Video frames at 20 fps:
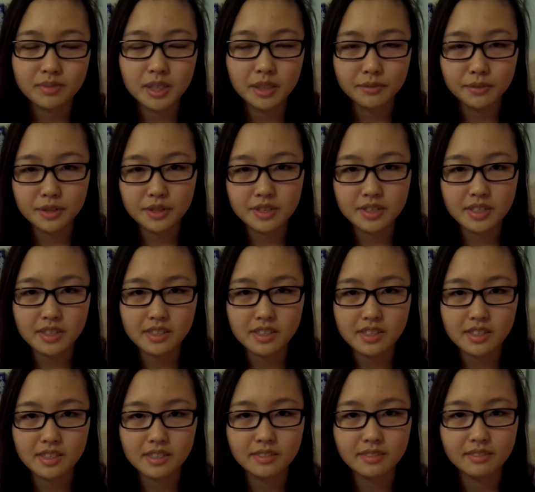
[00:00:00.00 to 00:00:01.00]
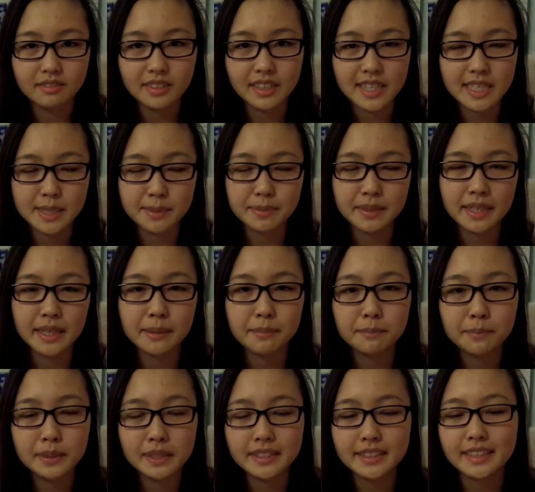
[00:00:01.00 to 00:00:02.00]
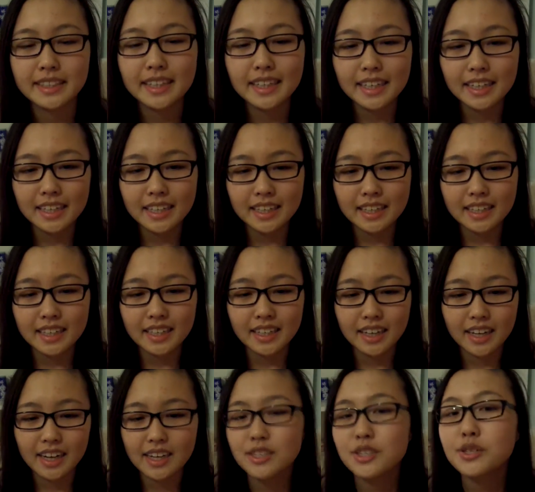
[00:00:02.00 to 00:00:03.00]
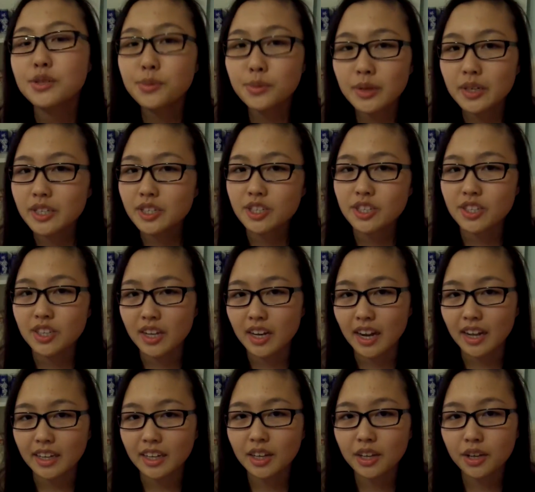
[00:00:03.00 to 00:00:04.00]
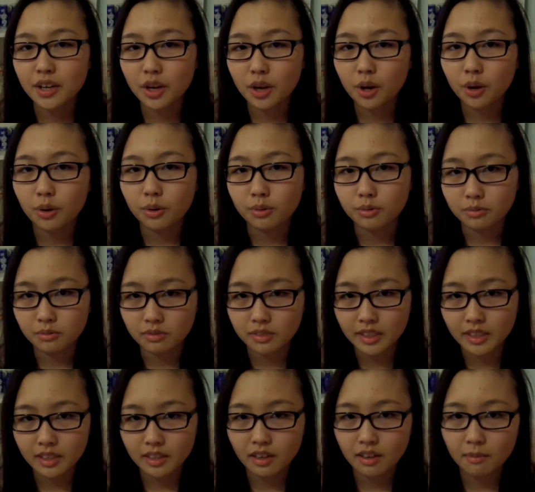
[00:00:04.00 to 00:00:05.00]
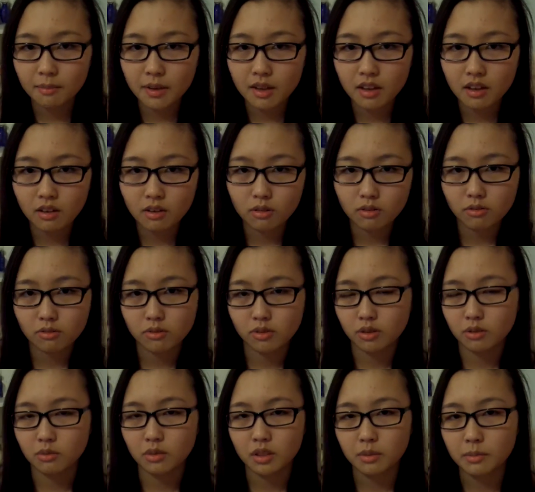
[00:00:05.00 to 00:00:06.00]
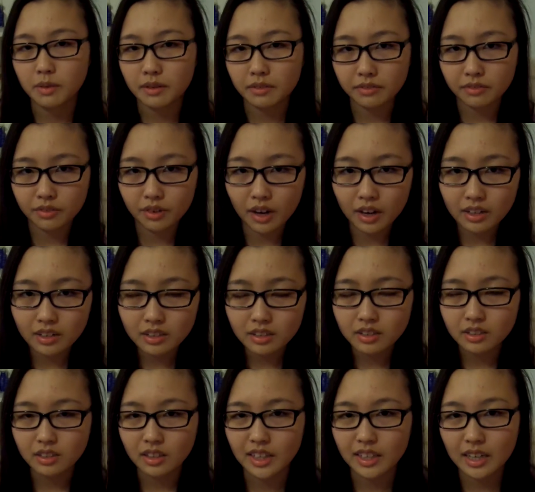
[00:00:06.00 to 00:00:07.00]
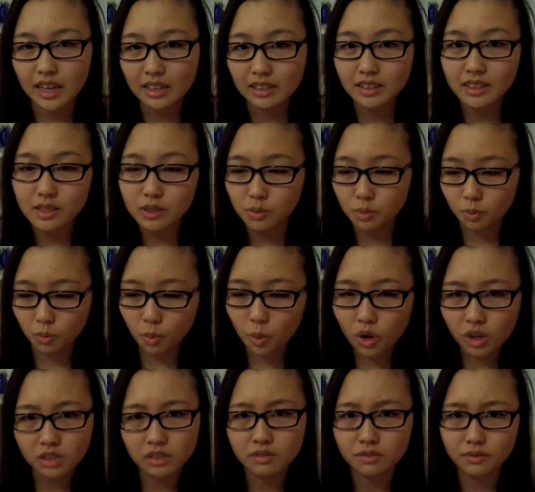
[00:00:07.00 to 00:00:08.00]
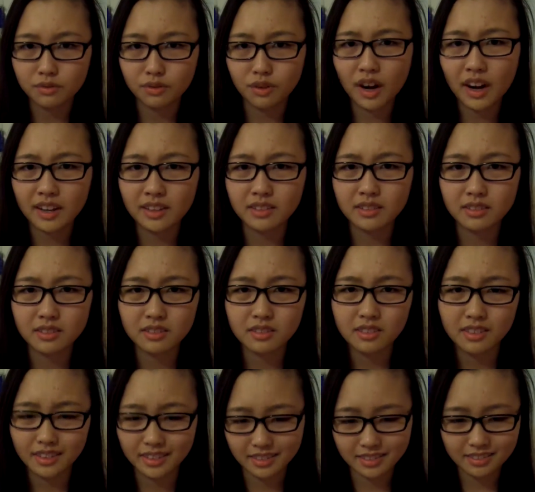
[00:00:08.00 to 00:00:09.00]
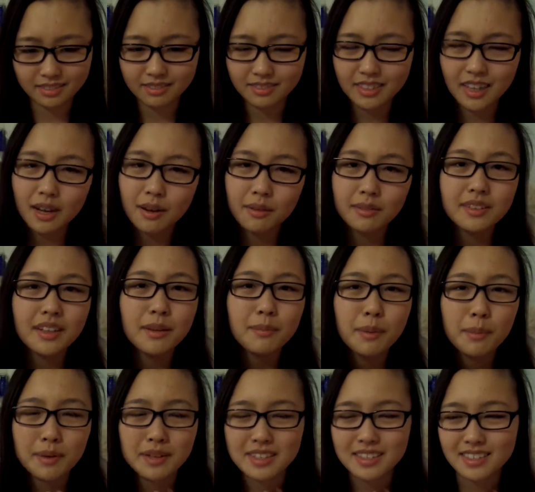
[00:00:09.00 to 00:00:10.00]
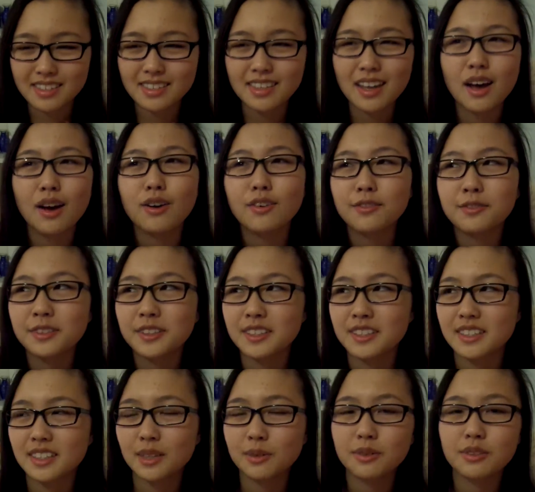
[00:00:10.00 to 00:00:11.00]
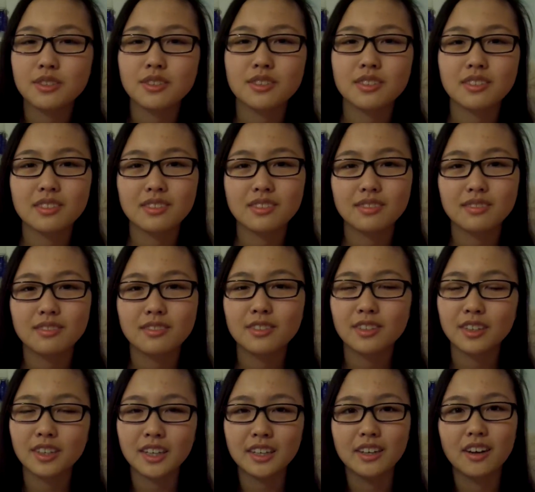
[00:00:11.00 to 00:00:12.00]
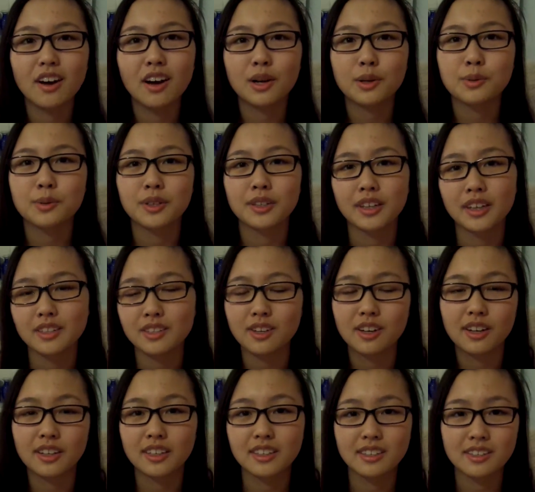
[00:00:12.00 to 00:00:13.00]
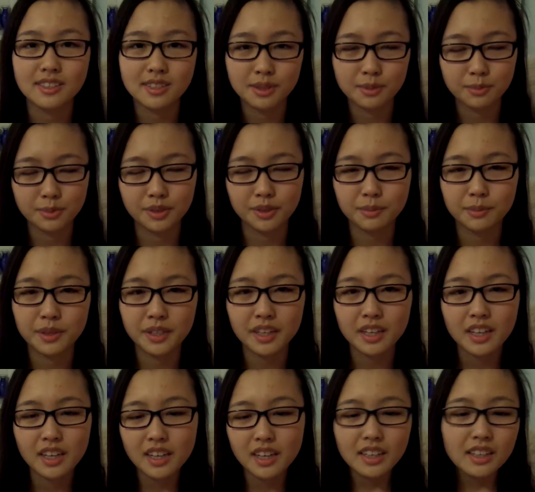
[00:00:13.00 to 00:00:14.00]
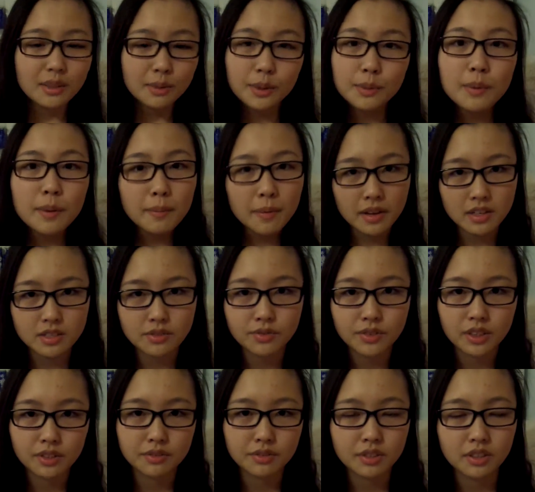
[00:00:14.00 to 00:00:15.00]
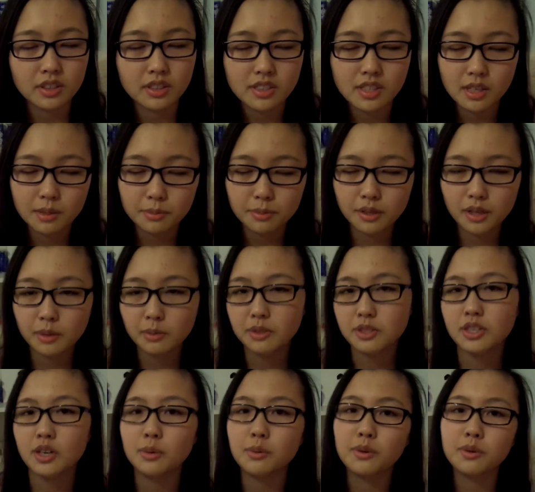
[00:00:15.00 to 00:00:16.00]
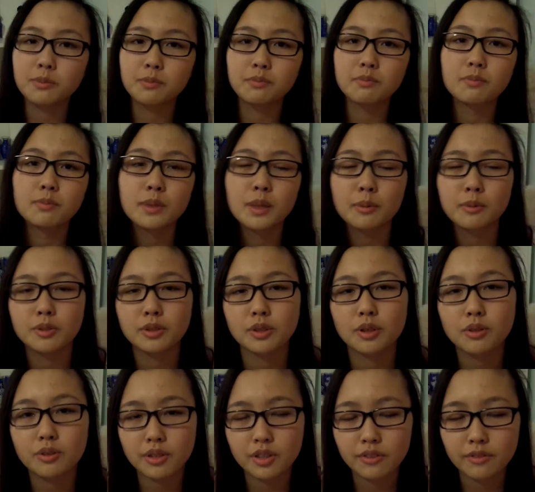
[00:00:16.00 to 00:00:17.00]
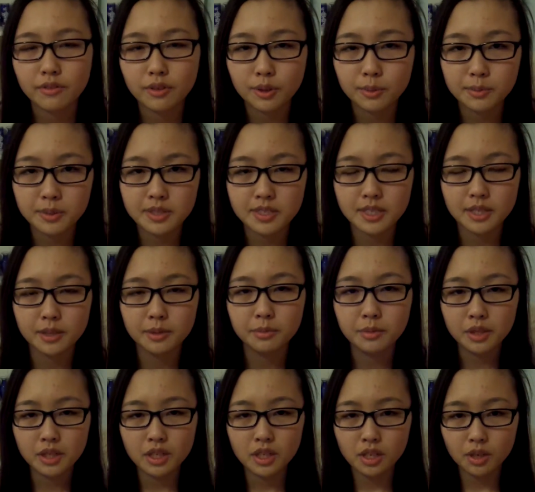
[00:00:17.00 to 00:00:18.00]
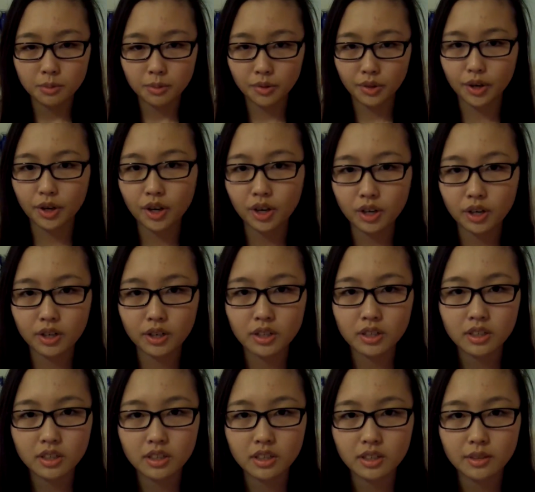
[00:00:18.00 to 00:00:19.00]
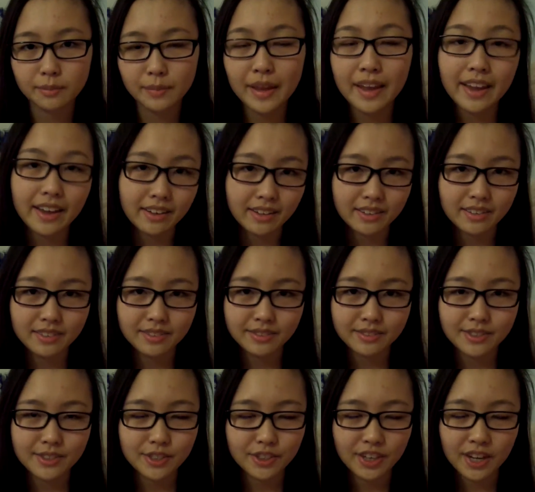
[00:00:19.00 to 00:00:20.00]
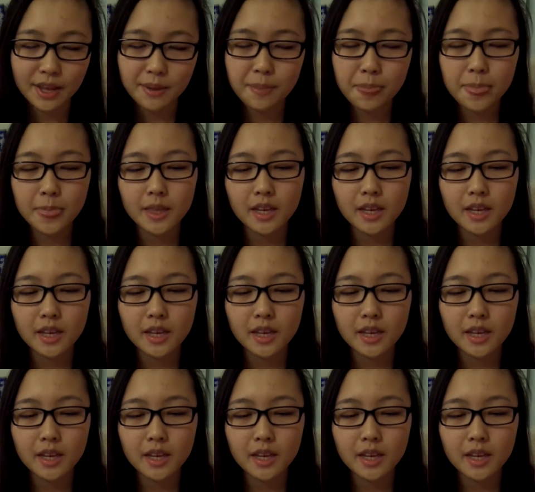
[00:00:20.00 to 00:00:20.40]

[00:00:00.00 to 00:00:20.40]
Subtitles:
confusing to explain, but I do wish that I can go, like, on my own or with my friend, like, at least one friend, like, not by myself, because I would just feel kind of awkward not talking to someone, but with my best friend, for example. I wish I would be able to go to the Field Museum with her, Anna, that's her name,